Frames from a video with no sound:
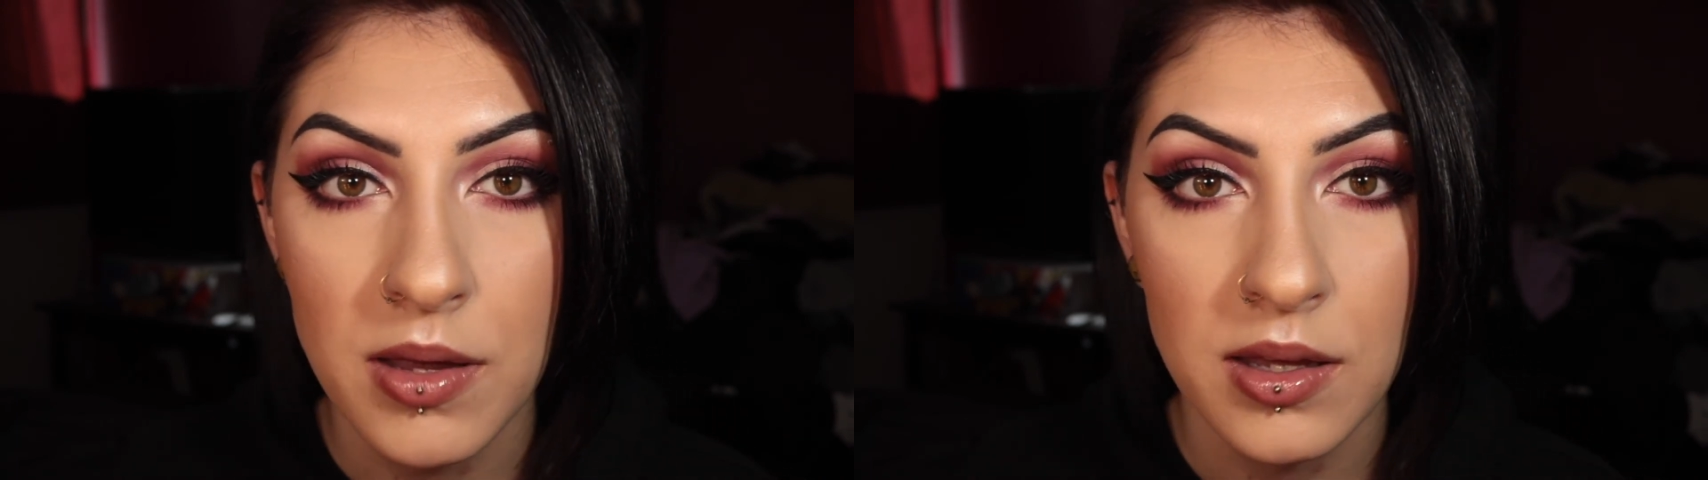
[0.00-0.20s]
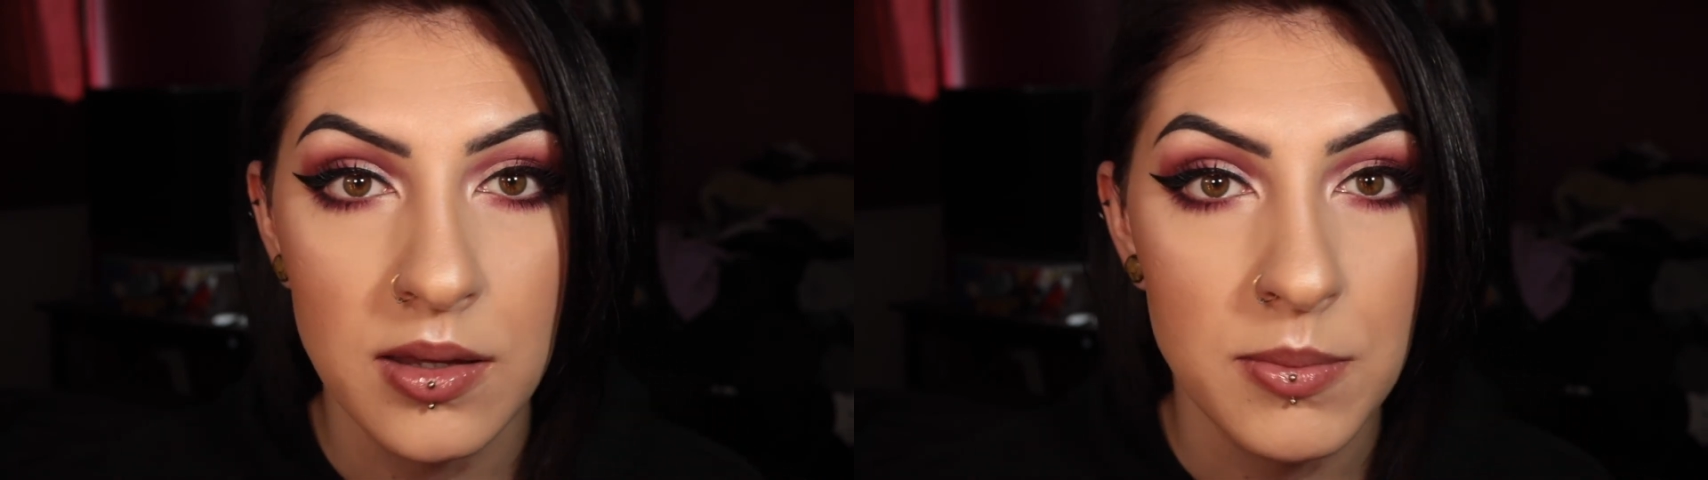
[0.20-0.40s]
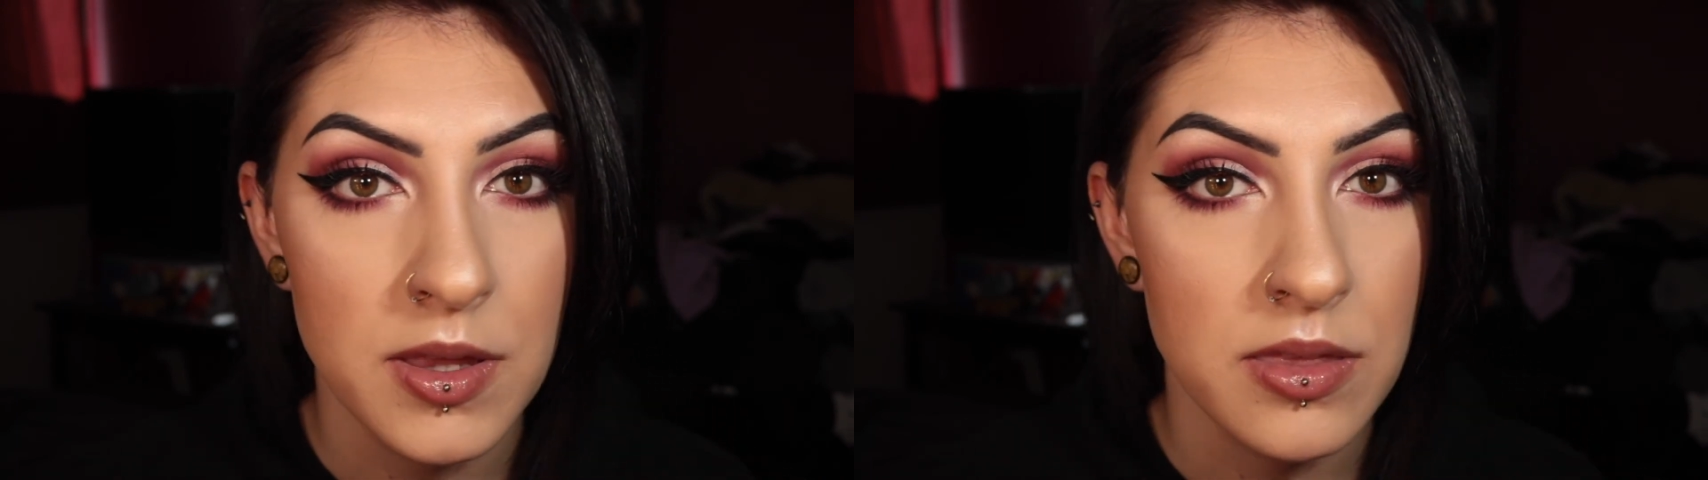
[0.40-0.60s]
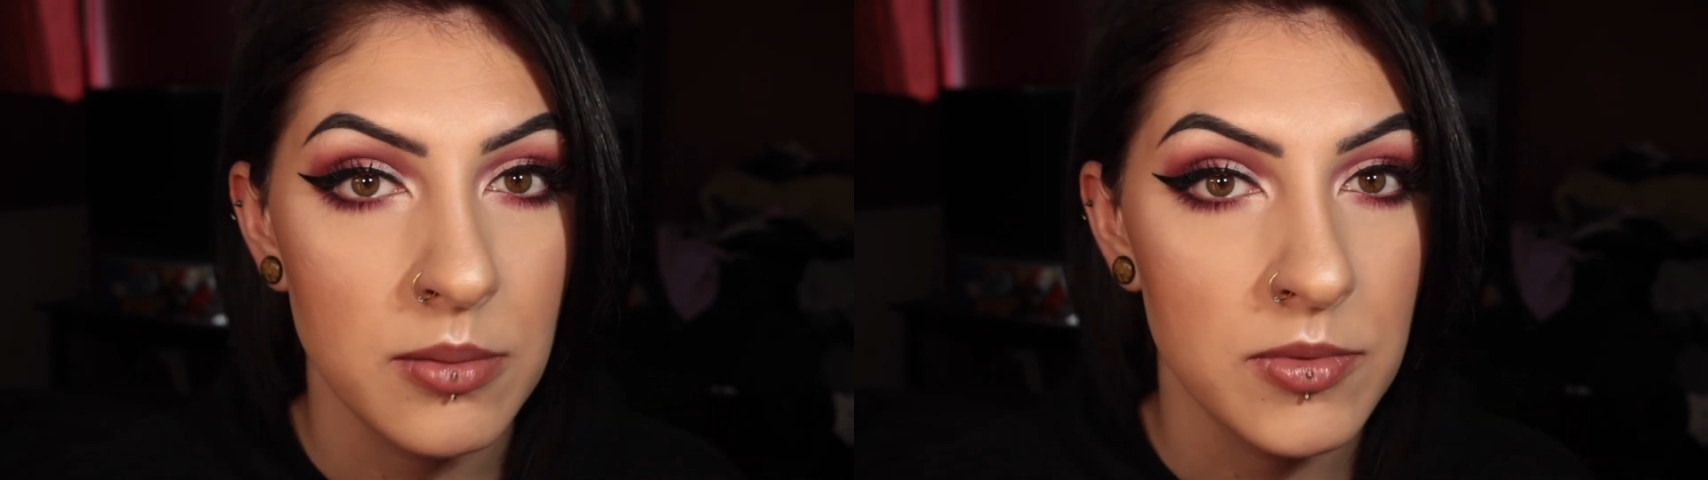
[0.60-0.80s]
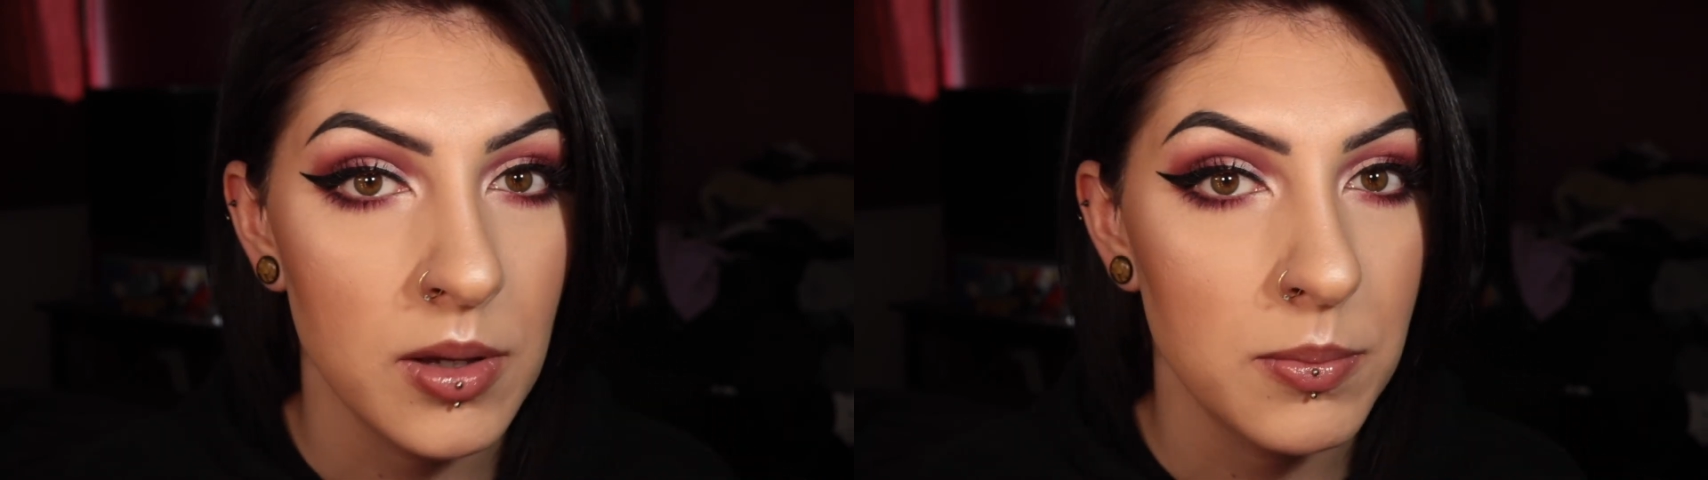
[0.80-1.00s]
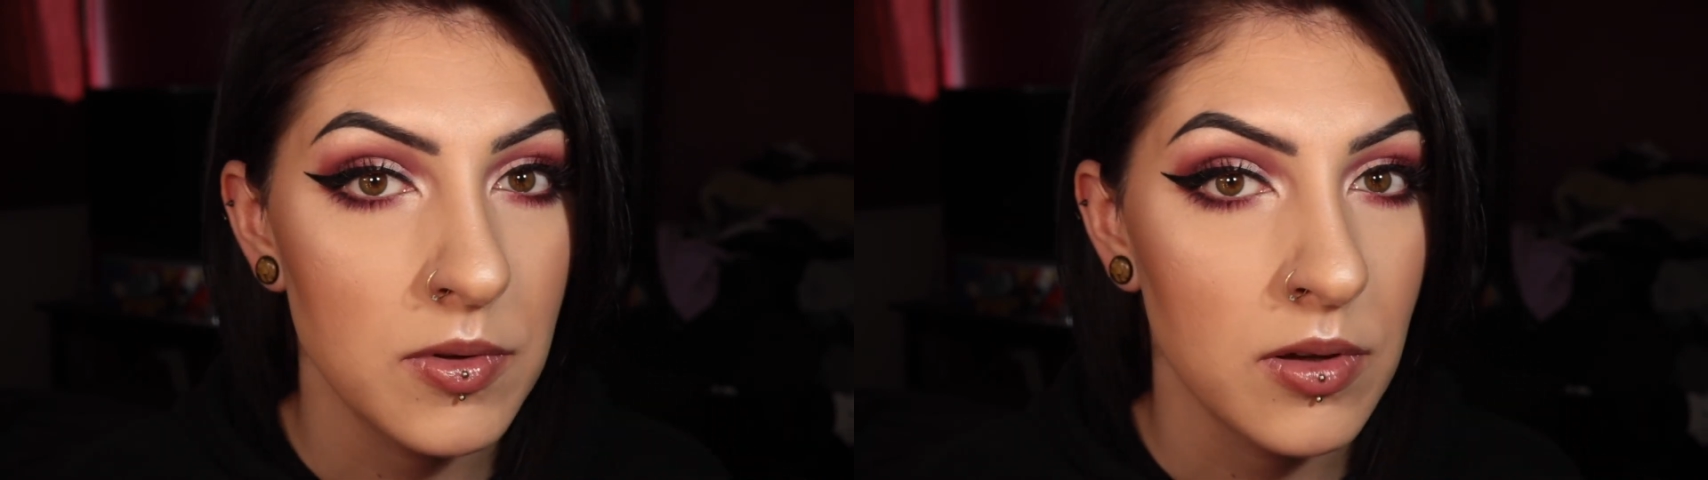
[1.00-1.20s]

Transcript: and give me a thumbs up to